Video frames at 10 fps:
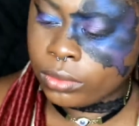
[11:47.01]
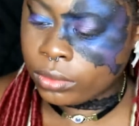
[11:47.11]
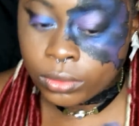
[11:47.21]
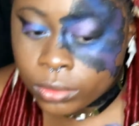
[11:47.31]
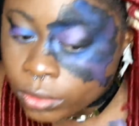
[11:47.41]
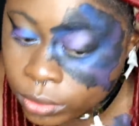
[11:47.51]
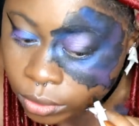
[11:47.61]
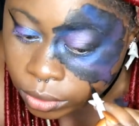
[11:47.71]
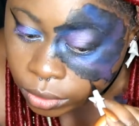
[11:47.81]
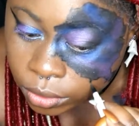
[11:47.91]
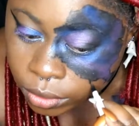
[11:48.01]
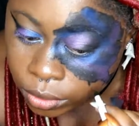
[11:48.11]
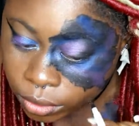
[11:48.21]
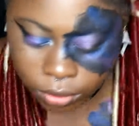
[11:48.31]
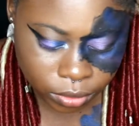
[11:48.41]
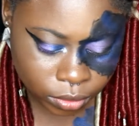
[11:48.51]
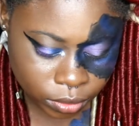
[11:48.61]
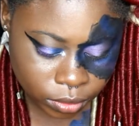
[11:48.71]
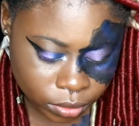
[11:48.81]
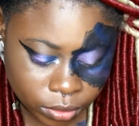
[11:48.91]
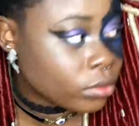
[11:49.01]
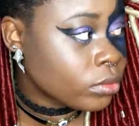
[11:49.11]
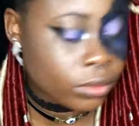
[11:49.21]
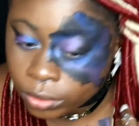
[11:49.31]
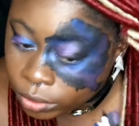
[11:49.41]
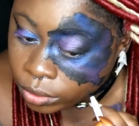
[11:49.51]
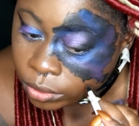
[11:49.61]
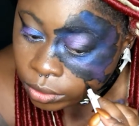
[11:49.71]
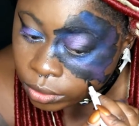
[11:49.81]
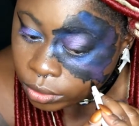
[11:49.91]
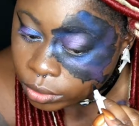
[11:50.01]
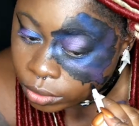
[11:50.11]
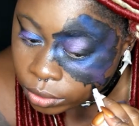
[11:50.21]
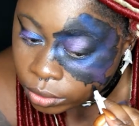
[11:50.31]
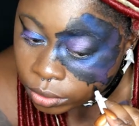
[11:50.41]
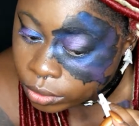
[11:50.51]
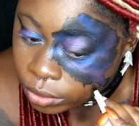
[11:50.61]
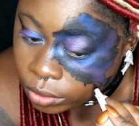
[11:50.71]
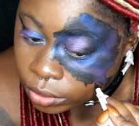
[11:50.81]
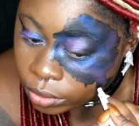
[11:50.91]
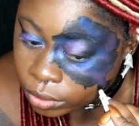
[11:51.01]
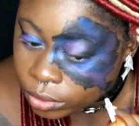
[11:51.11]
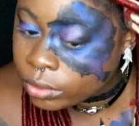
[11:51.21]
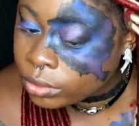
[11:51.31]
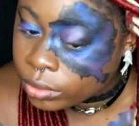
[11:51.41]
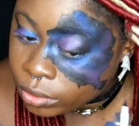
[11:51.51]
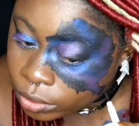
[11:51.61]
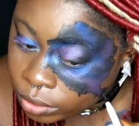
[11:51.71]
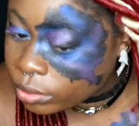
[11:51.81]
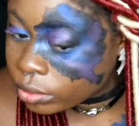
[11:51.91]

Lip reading: so here I still wasn't satisfied with the lines, so I'm taking a e.l.f. waterproof